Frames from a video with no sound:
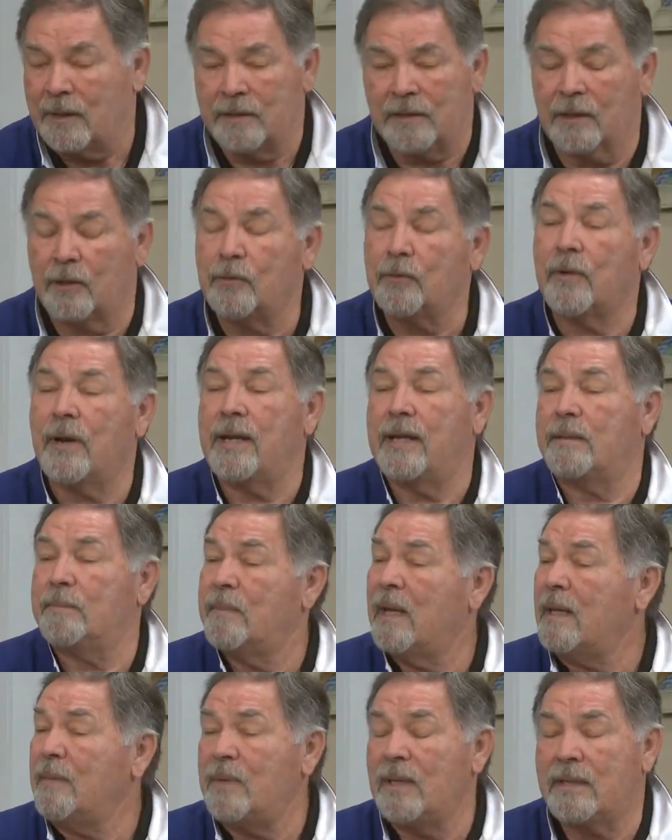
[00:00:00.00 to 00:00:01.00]
of the great,
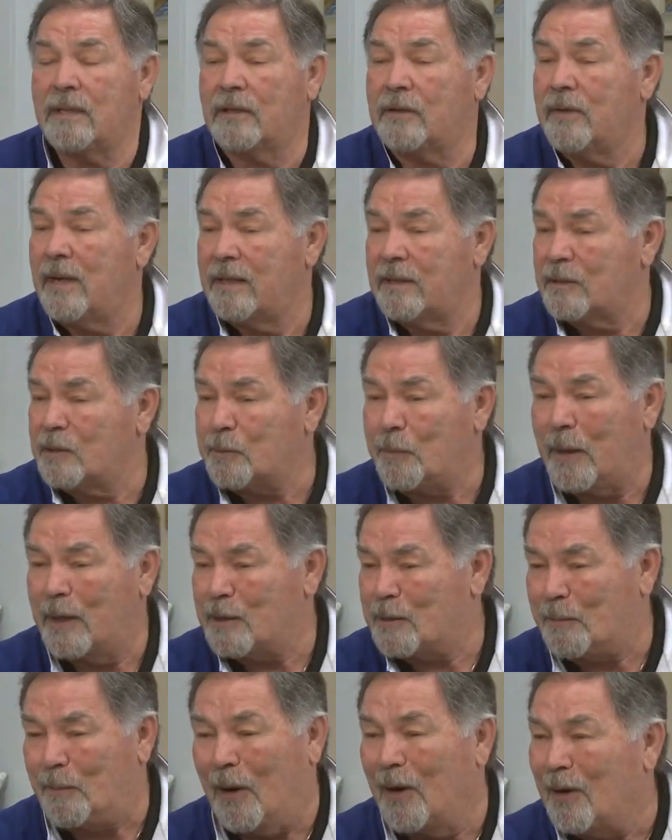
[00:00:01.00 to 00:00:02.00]
maybe the greatest
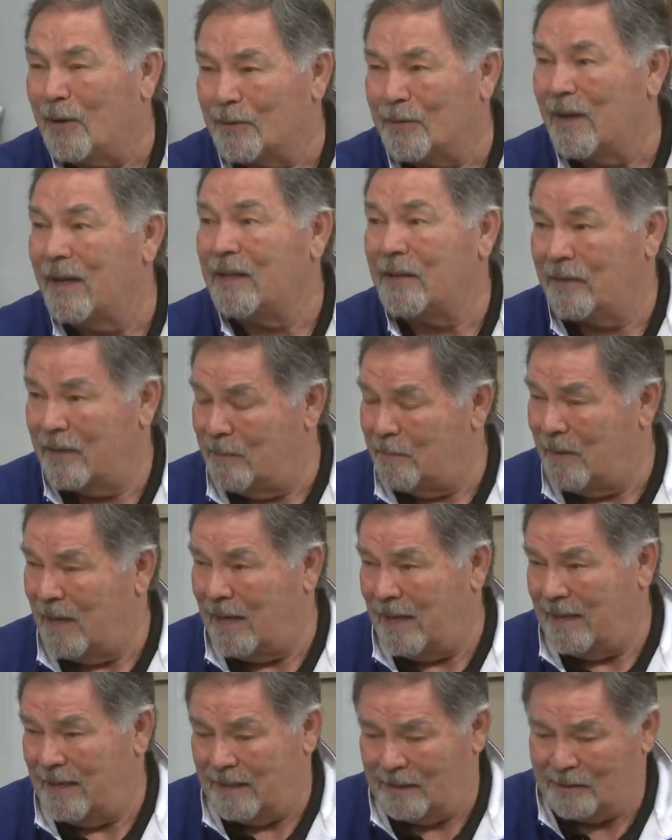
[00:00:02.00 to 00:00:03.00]
baseball writer in
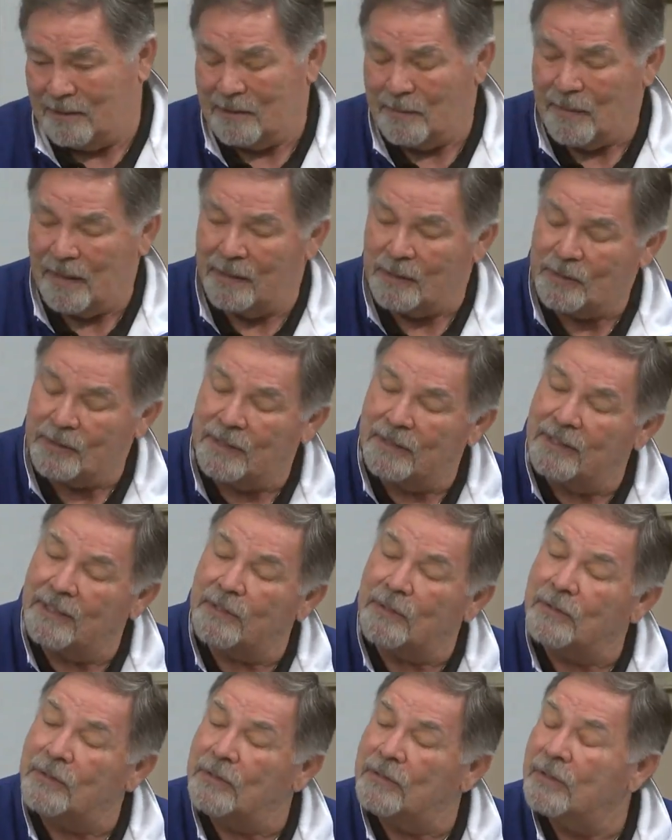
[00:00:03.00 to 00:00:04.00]
my estimation
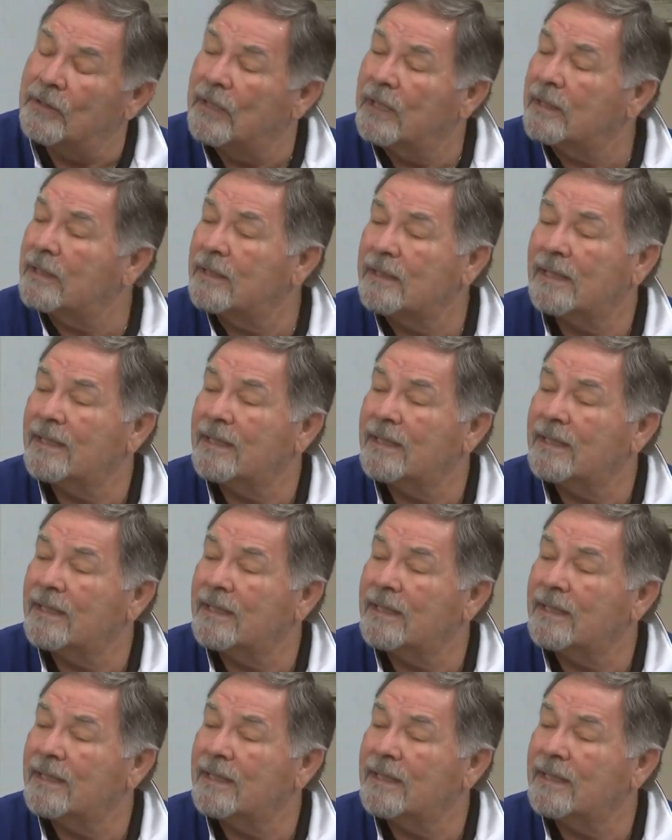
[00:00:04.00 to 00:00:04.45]
in New York,